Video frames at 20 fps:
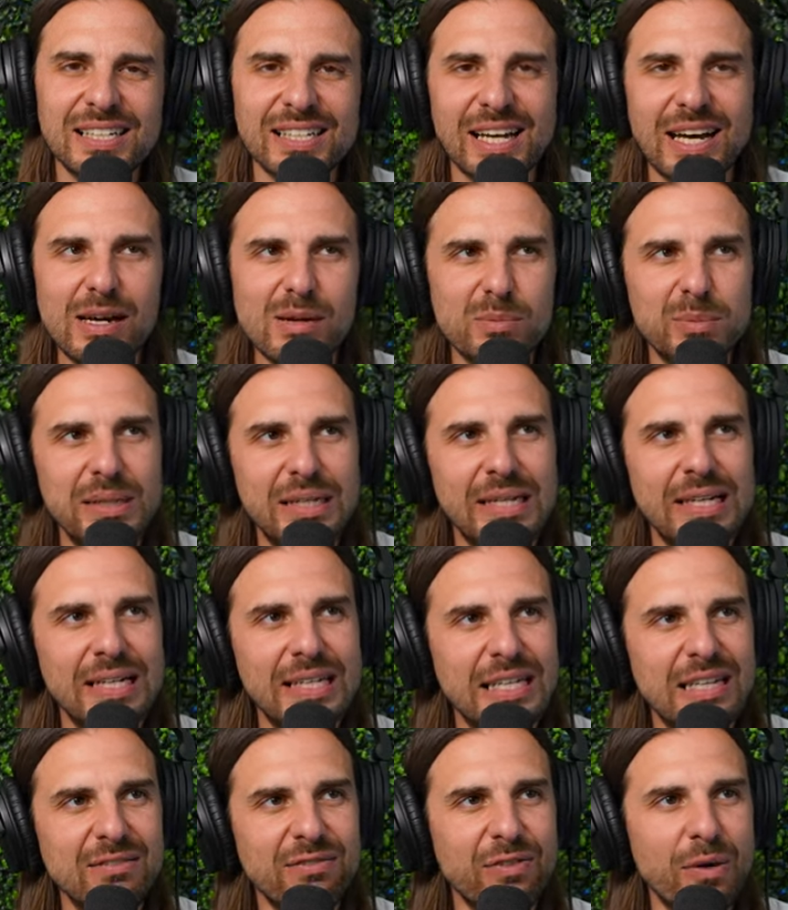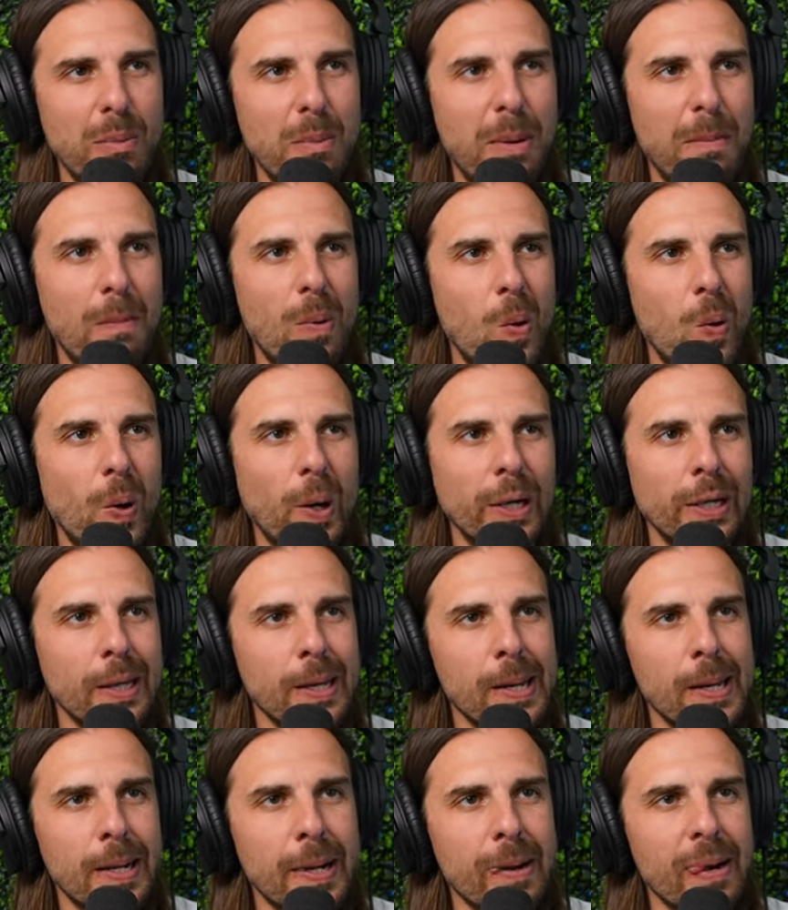Got to be clean for my boy.
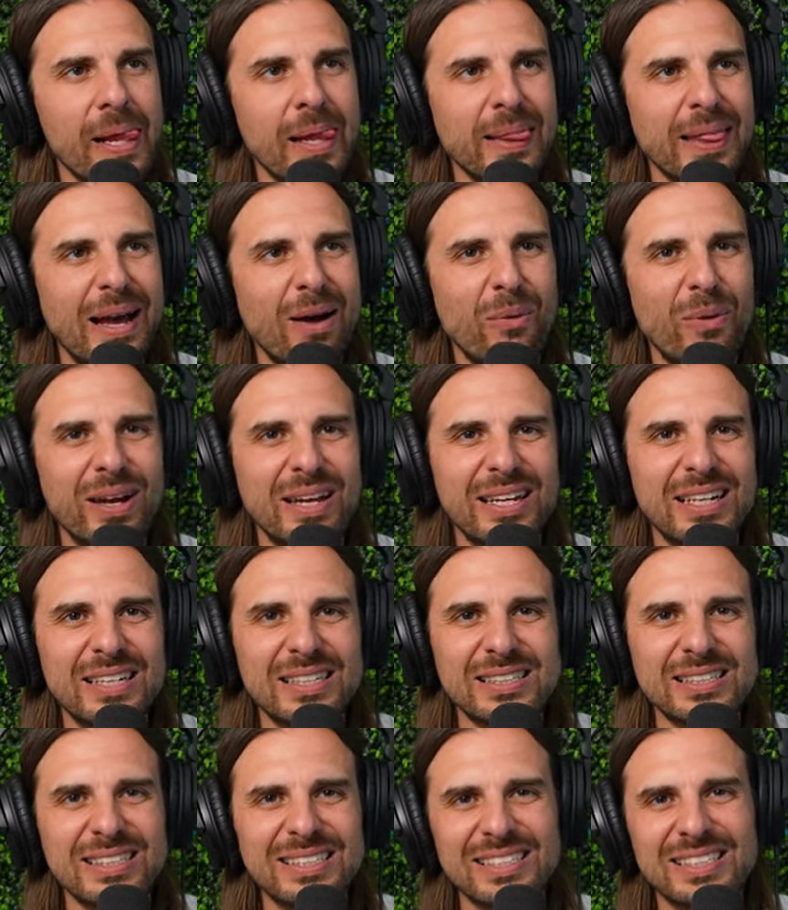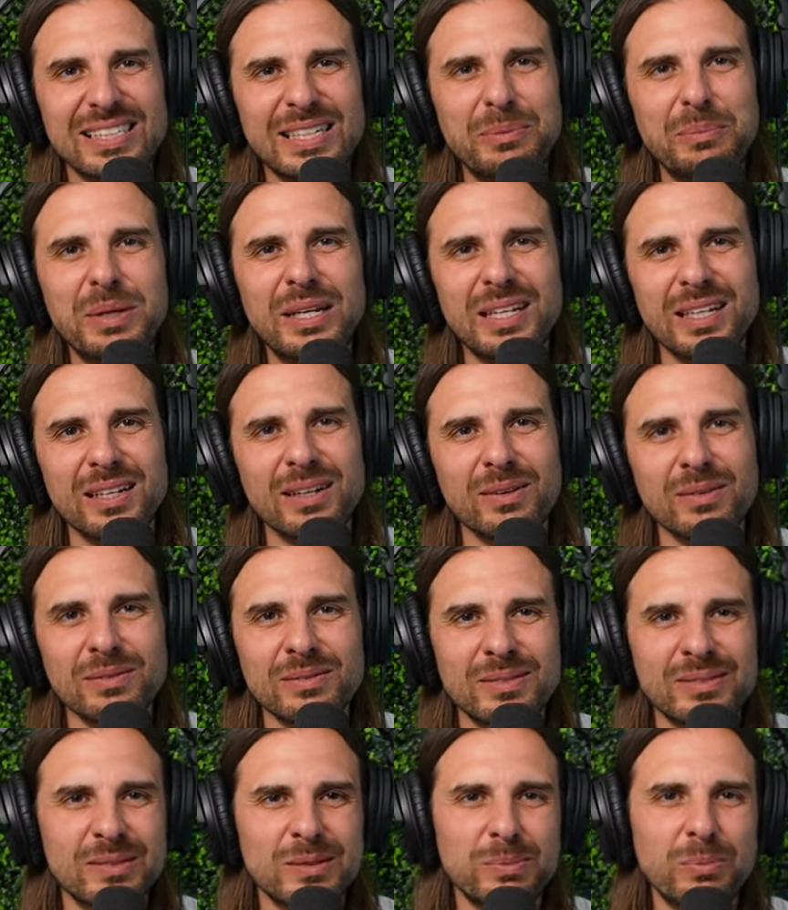That way he doesn't see me, you know,
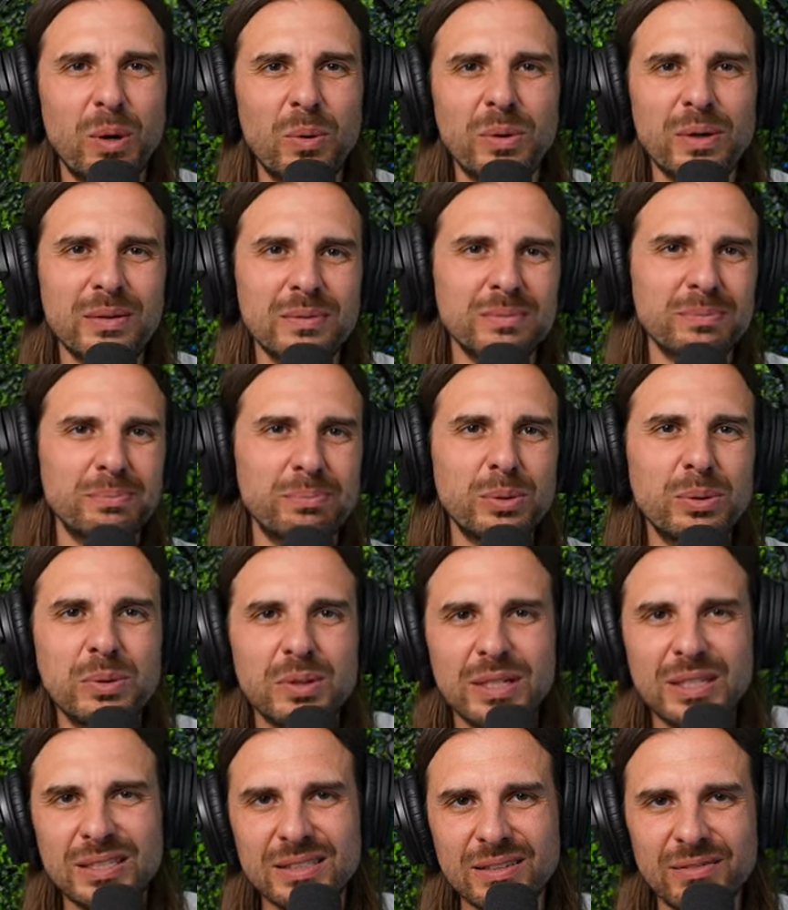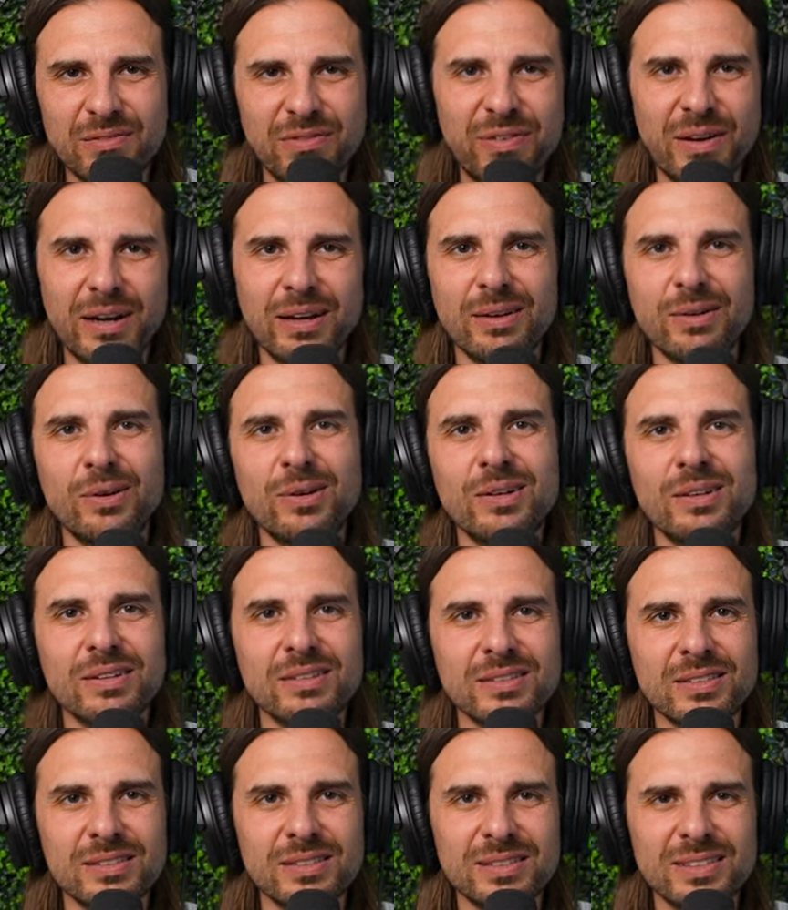smoking pookies and fucking
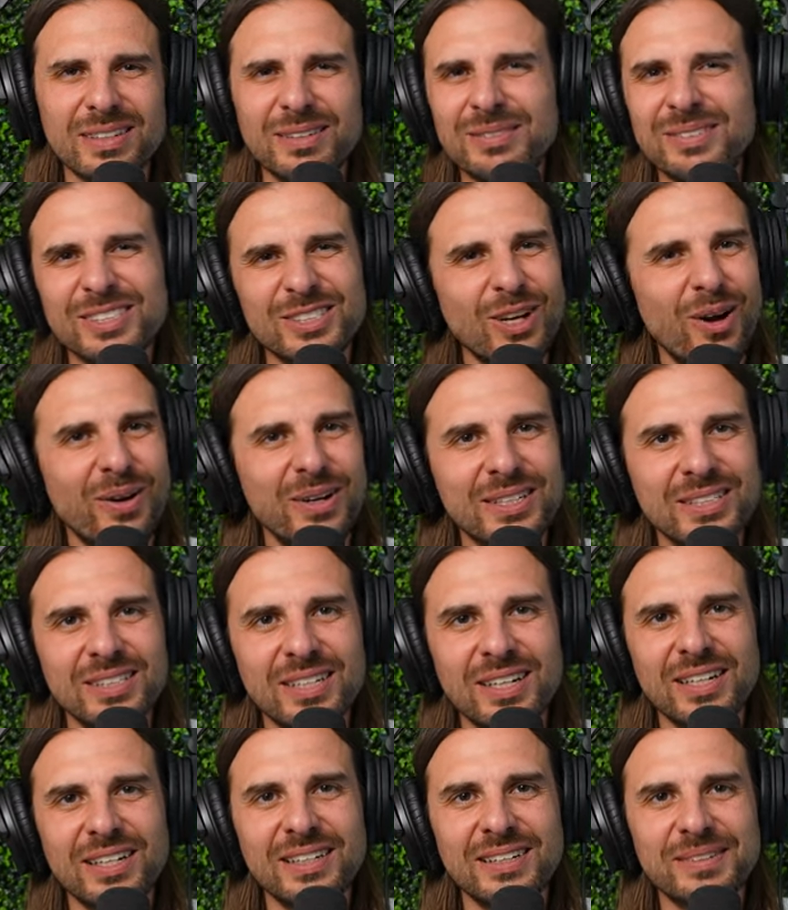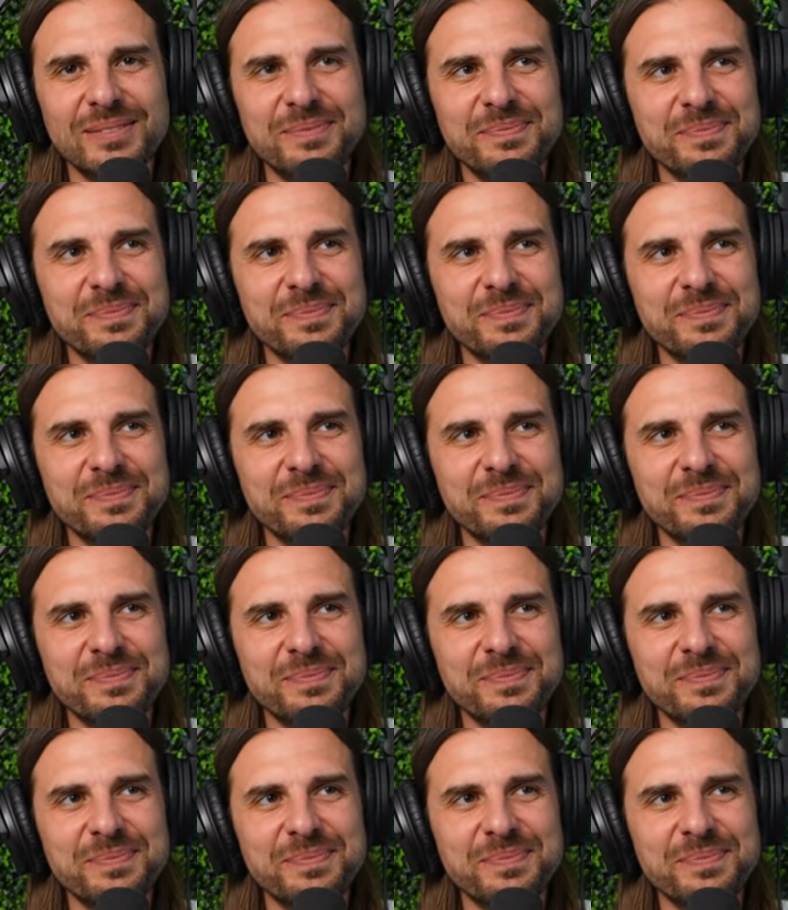hookers. Sorry, son.